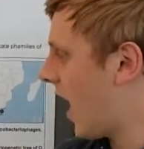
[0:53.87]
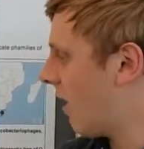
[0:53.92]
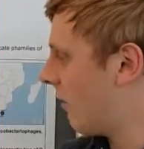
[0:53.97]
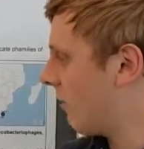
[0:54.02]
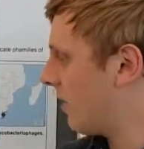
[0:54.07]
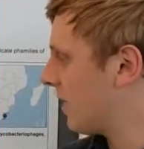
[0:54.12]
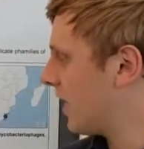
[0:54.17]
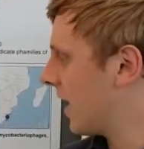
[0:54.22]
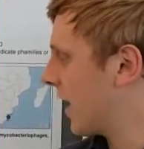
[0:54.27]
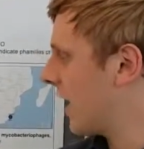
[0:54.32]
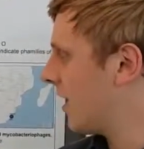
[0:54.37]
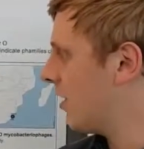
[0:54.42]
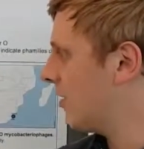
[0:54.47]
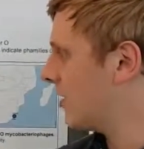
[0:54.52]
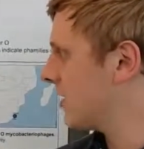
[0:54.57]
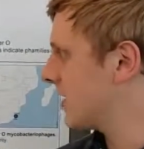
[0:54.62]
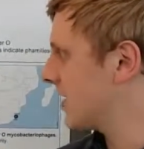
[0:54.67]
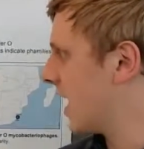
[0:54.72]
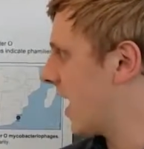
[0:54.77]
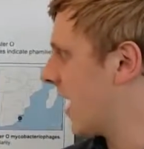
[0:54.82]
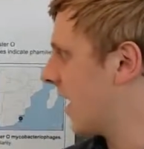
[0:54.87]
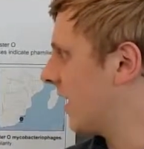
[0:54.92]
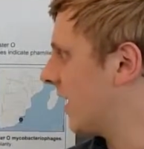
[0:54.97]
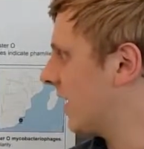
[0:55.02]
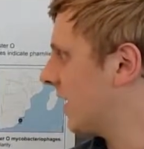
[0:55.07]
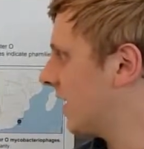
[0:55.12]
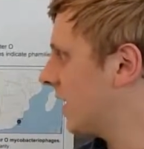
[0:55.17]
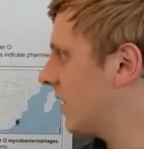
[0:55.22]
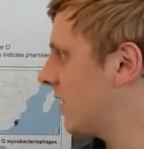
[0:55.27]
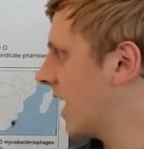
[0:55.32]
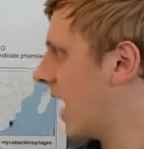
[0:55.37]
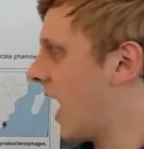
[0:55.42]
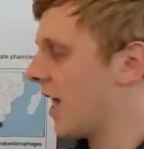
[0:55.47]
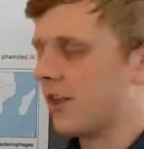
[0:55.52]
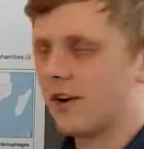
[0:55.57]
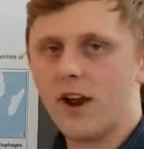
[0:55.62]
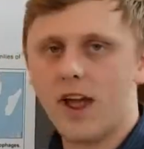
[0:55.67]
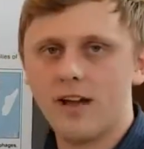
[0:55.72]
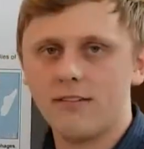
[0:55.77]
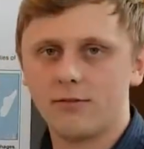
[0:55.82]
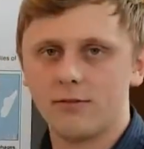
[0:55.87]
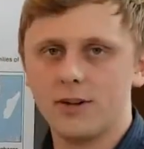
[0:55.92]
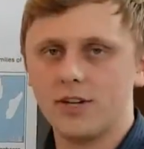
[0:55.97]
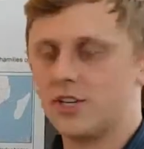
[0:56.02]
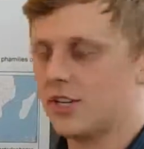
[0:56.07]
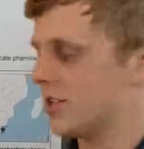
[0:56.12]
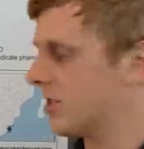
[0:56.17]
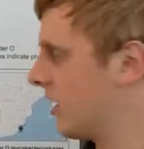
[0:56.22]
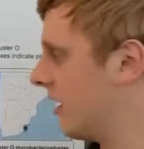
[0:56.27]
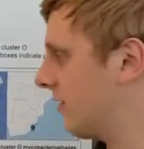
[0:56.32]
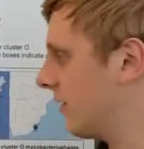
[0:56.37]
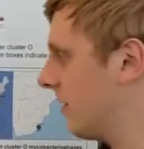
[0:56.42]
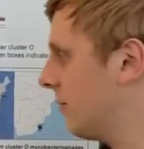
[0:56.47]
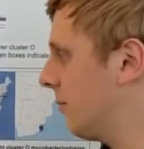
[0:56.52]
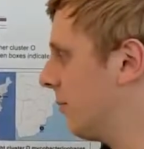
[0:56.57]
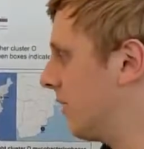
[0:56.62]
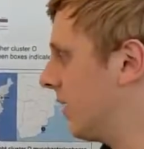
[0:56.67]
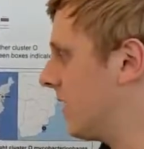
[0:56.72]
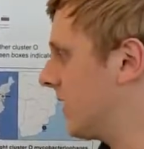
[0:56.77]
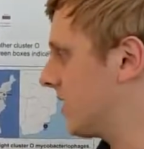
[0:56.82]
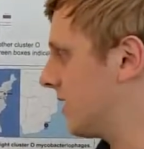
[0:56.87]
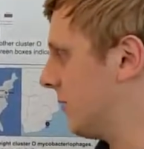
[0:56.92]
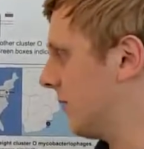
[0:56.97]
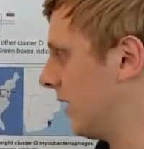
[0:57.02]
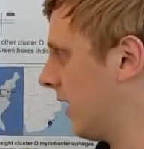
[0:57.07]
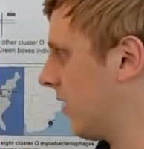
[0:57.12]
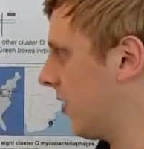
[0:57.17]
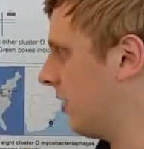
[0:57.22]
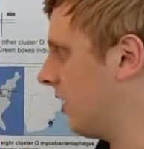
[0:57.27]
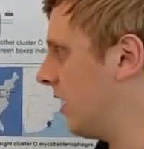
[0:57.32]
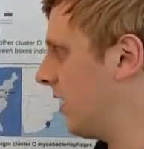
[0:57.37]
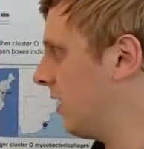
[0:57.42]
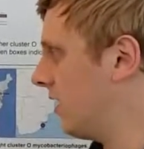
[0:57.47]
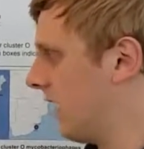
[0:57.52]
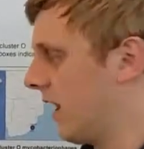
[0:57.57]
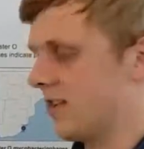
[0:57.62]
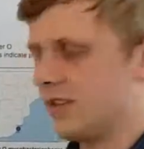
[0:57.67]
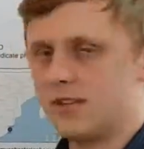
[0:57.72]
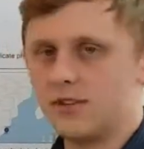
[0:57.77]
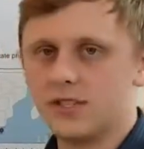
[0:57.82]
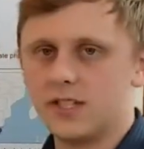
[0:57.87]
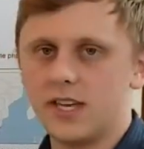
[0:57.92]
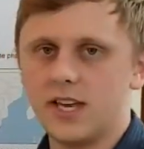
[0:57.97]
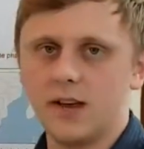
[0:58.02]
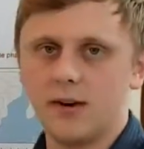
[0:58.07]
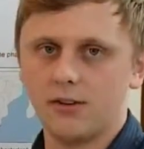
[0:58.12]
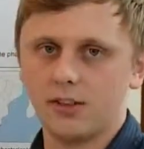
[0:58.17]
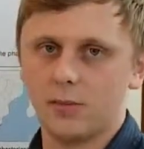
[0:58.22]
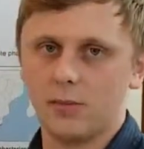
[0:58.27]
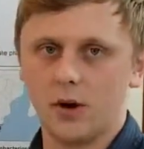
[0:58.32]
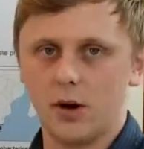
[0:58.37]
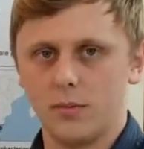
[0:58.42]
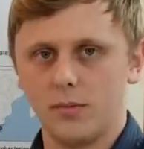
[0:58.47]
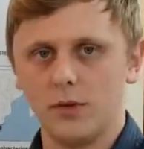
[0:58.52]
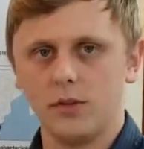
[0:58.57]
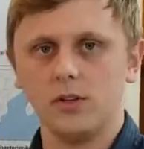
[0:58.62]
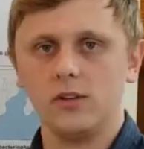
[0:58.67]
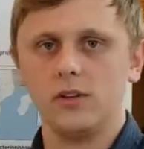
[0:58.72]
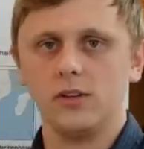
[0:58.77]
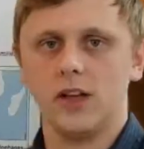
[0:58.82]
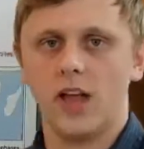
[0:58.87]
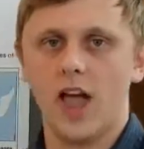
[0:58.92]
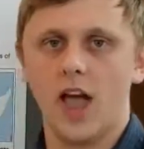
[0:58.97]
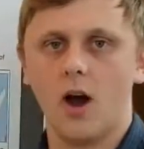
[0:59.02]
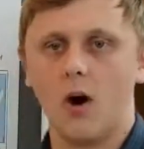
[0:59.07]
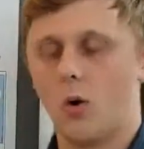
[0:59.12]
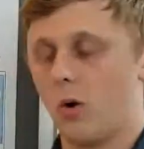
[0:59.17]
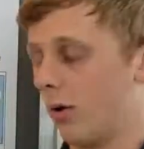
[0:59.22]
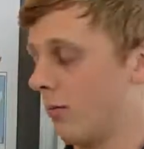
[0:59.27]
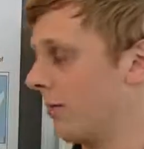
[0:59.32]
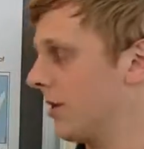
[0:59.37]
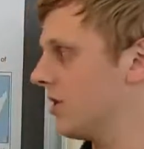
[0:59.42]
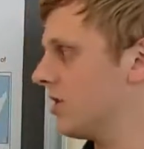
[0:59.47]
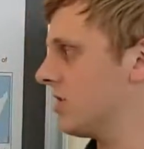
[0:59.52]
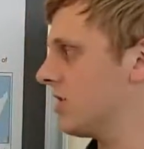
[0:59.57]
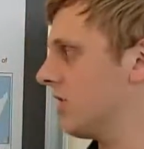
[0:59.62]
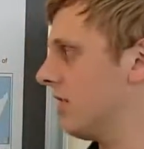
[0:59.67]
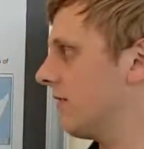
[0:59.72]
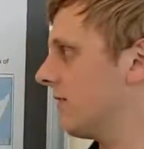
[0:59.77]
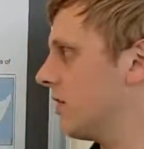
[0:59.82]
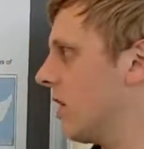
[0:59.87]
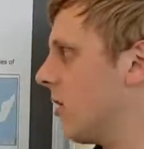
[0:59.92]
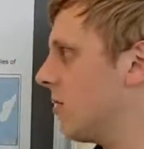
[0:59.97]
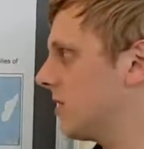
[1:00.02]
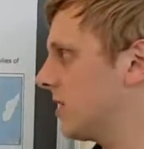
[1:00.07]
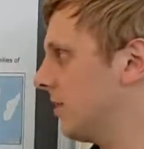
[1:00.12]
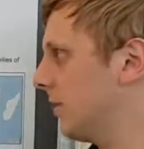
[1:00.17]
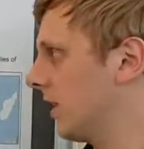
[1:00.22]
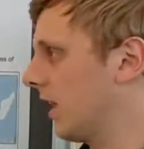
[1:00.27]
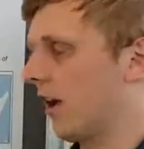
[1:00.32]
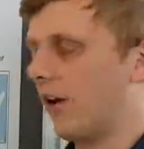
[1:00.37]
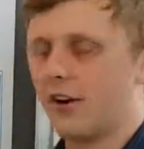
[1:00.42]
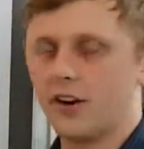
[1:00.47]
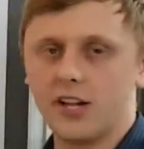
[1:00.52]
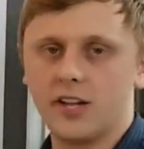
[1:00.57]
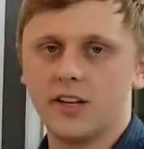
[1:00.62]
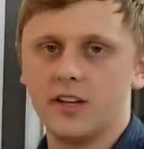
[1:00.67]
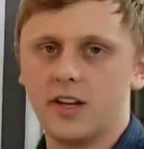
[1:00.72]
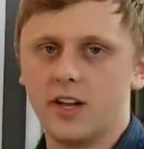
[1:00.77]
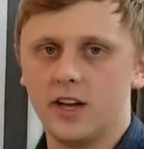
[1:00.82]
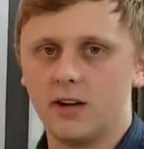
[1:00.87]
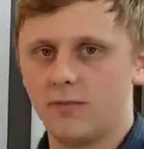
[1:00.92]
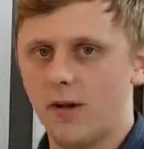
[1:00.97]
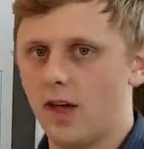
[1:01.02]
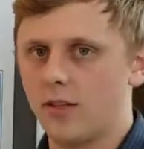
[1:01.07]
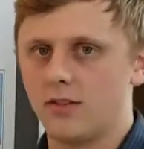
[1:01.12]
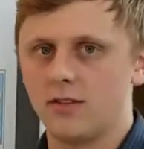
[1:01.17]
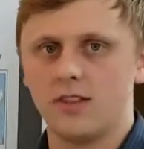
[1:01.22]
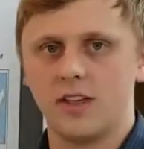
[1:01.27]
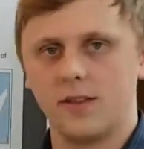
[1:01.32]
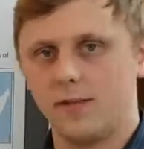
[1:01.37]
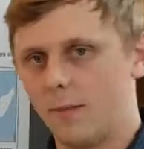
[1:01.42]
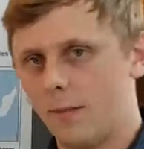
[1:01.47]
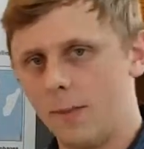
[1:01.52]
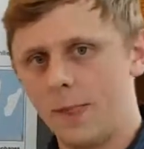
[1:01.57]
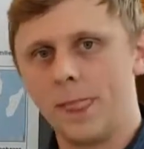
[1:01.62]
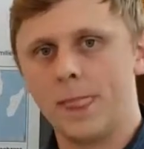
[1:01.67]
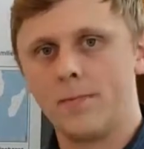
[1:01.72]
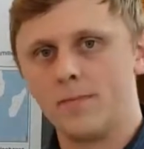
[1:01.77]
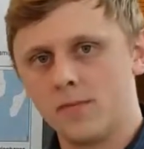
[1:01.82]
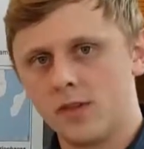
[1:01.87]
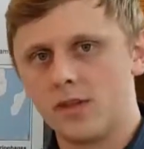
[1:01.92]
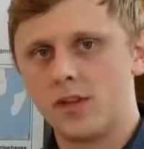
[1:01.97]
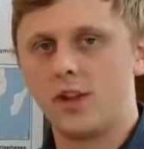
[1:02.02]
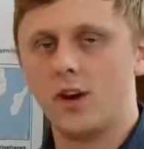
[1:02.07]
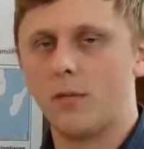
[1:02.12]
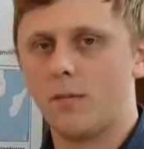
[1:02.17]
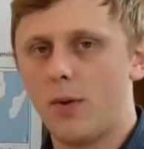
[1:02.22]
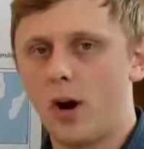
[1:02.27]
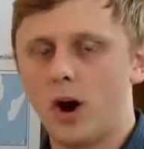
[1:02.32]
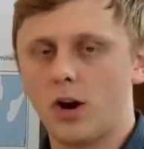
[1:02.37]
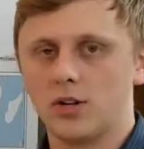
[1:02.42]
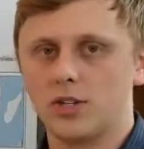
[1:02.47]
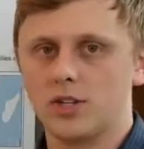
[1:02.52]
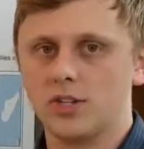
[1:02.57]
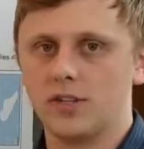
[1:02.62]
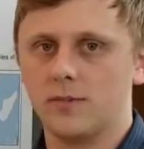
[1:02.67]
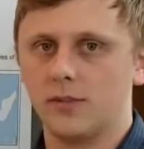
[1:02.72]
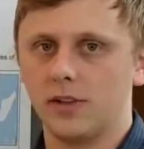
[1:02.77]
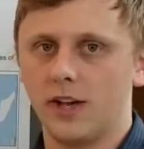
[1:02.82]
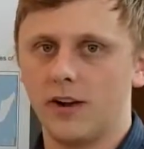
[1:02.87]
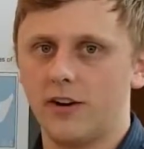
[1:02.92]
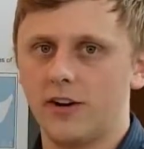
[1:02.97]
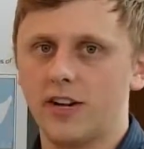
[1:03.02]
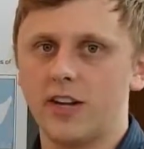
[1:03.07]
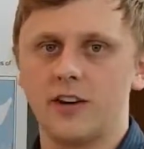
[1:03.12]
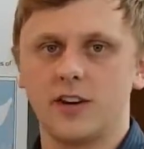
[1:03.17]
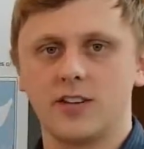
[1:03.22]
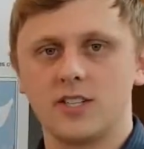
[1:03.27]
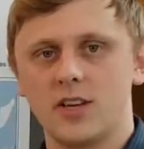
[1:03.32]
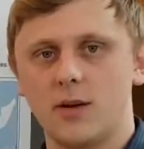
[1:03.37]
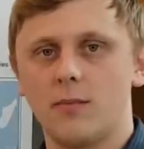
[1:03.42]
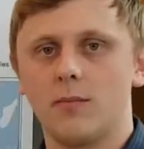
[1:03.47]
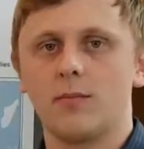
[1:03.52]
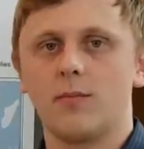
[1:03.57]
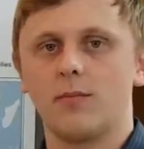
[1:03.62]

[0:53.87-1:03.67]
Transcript: one thing I noticed that they either have regions of complete similarity, as you see here in the purple, or regions of no similarity, rather than partial similarity or some